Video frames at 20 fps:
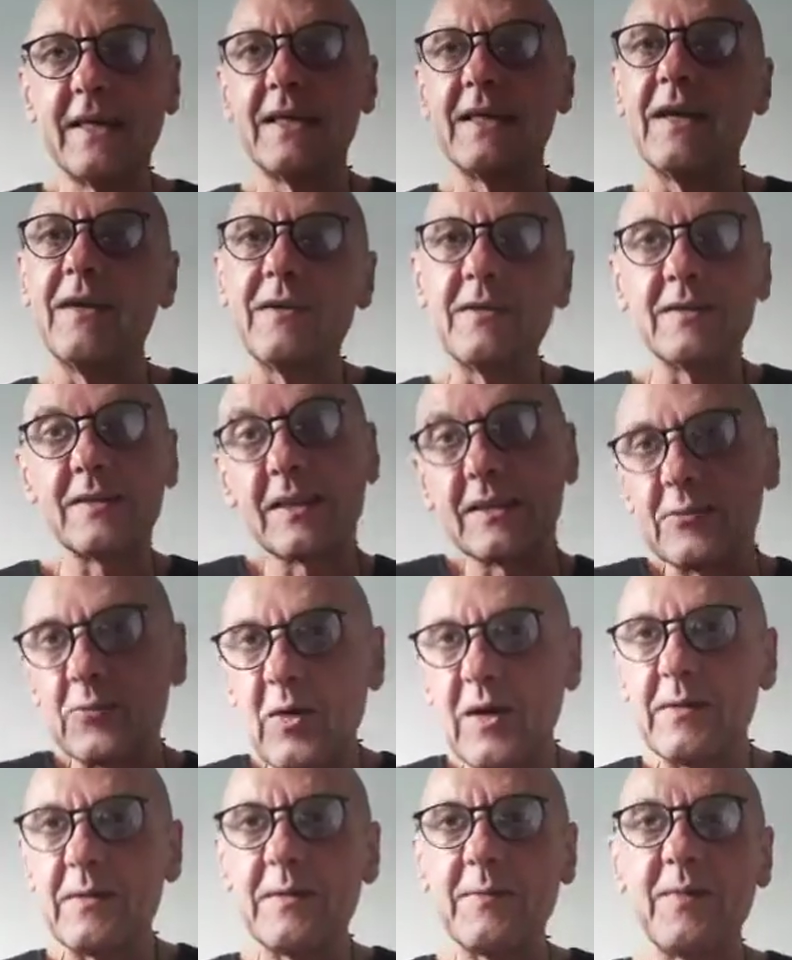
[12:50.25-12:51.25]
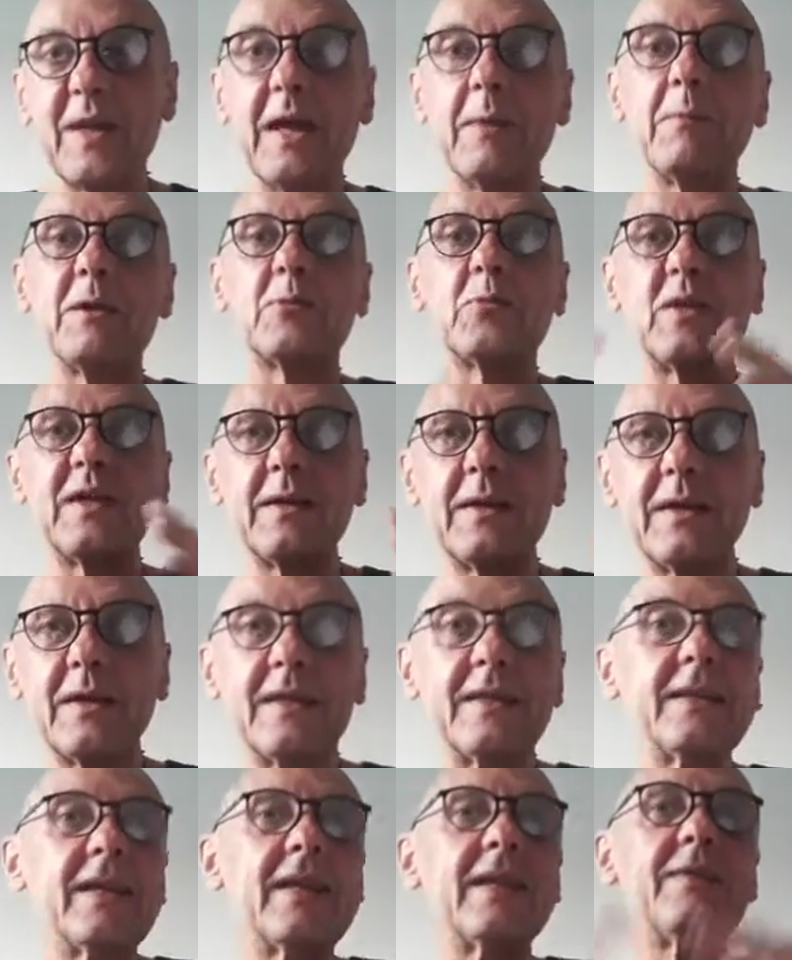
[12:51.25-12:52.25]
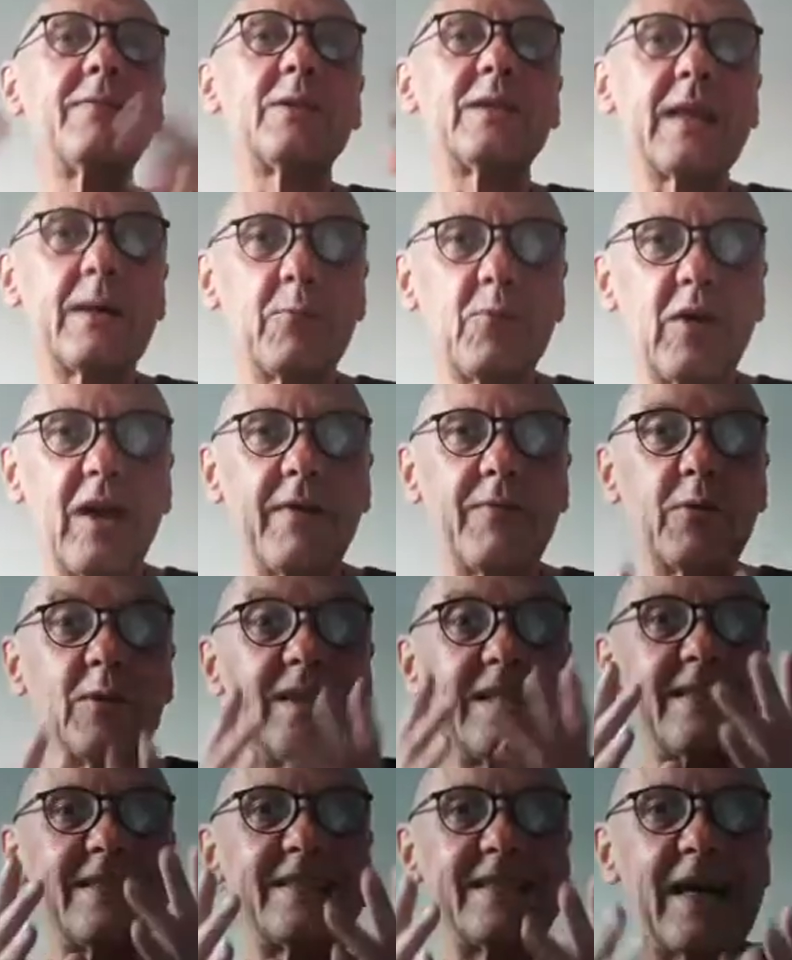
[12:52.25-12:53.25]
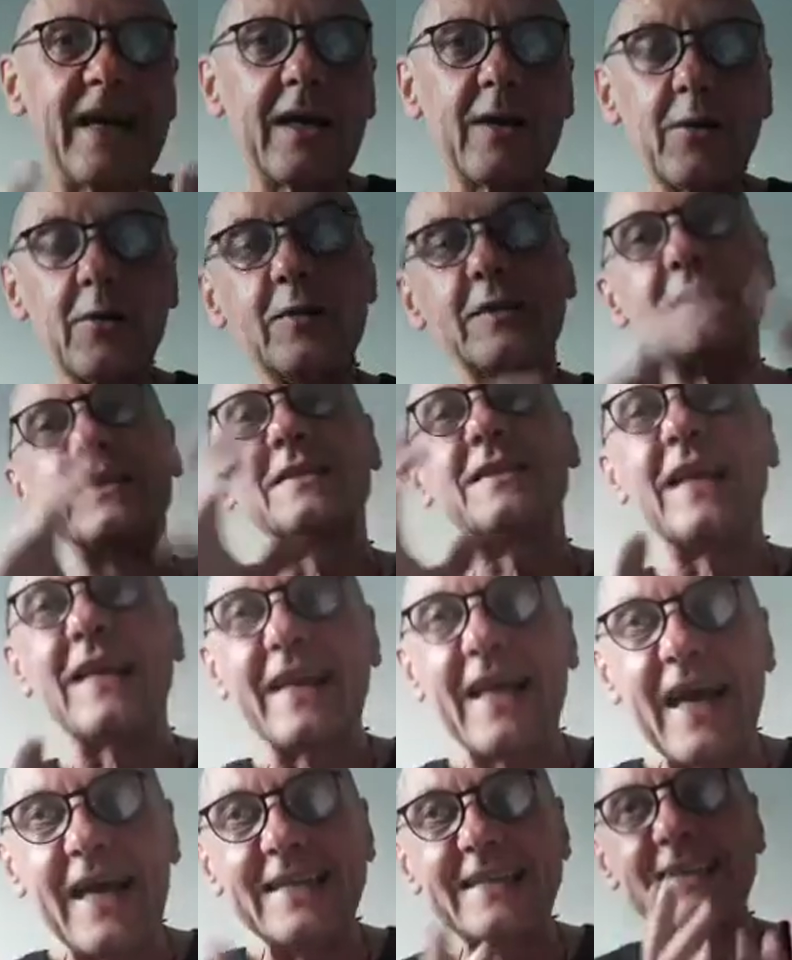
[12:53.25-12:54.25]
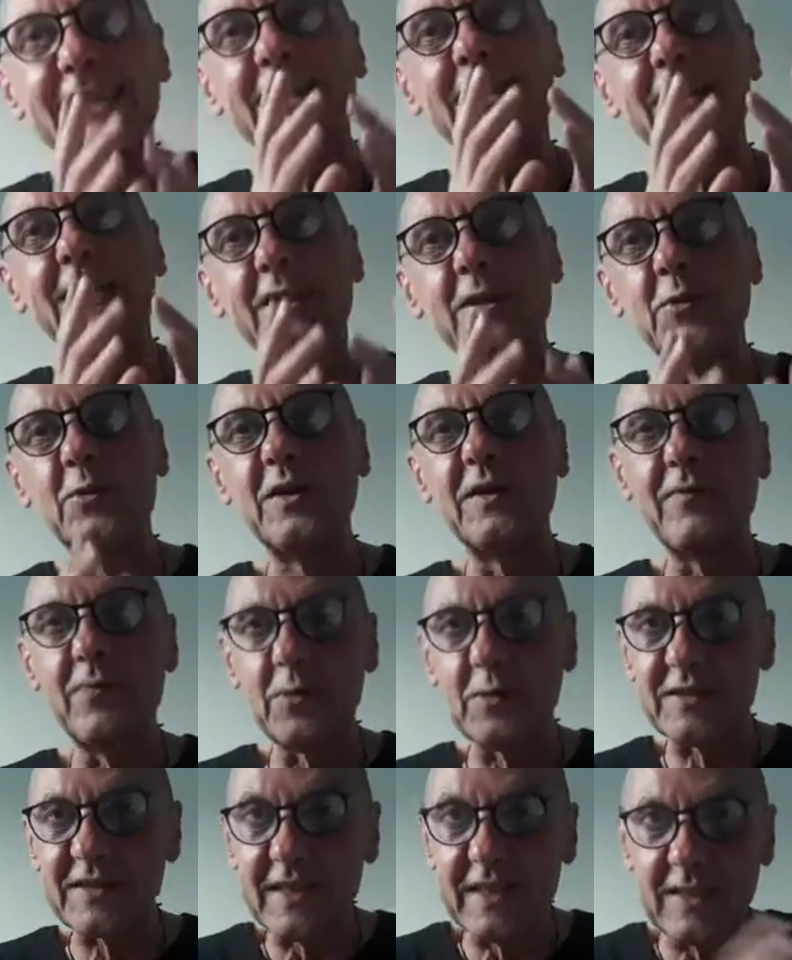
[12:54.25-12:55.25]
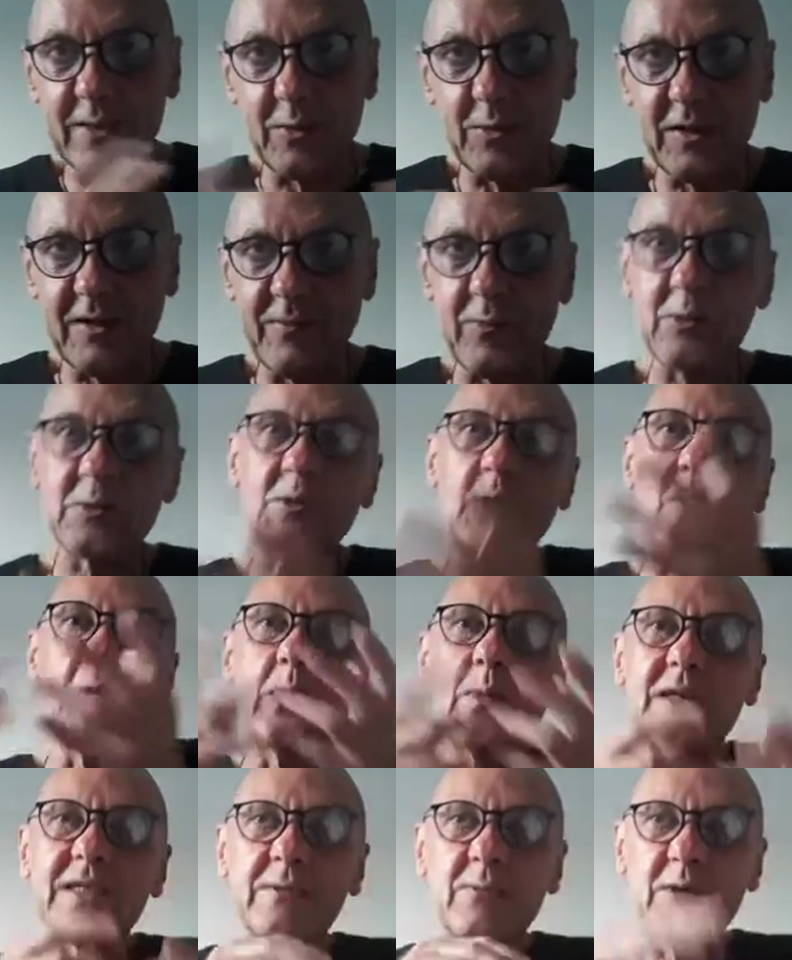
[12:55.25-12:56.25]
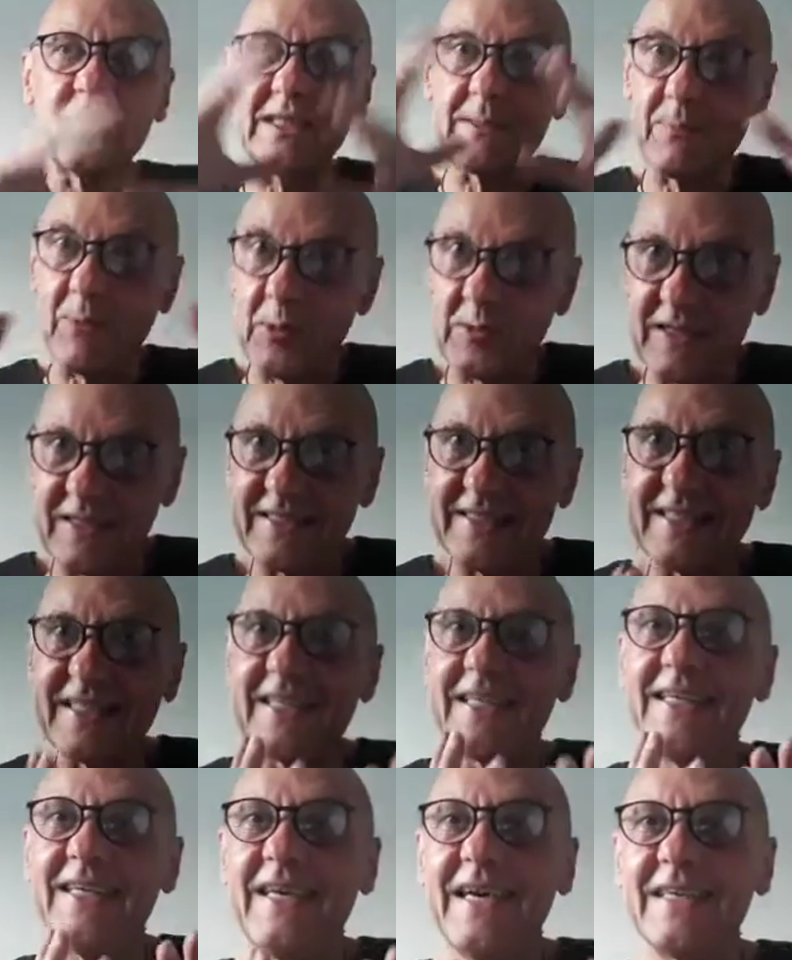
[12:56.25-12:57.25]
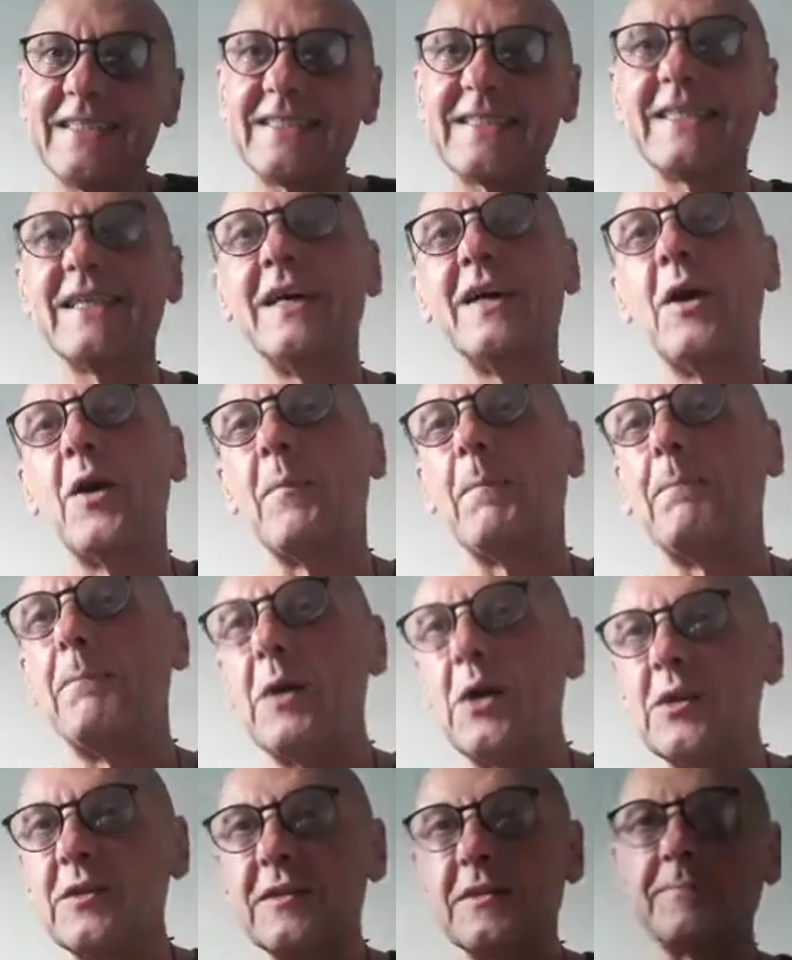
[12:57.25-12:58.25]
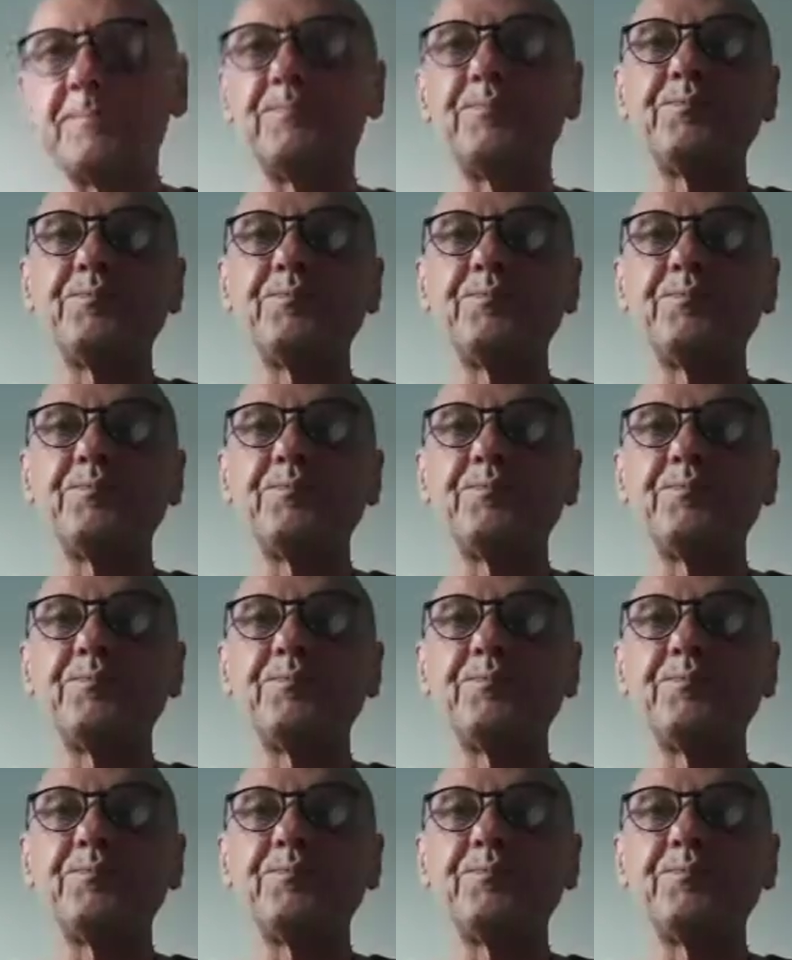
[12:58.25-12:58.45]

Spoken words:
That's why. But when and every time we have a desire, it is like asking the universe, and the universe always responds and say yes, but.